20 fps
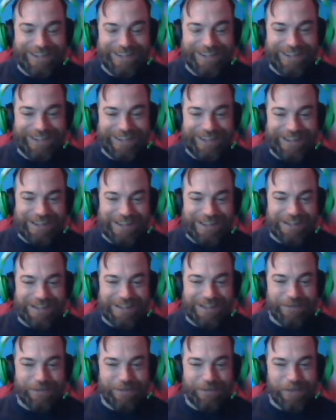Yes,
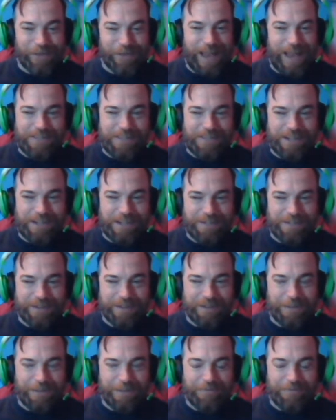we have to get it
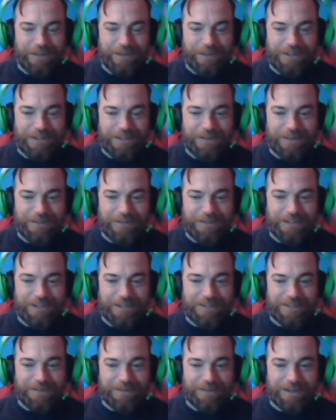right. We really do have to get
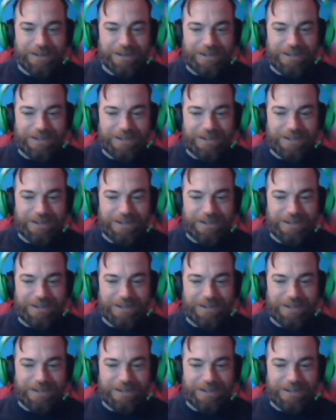it right.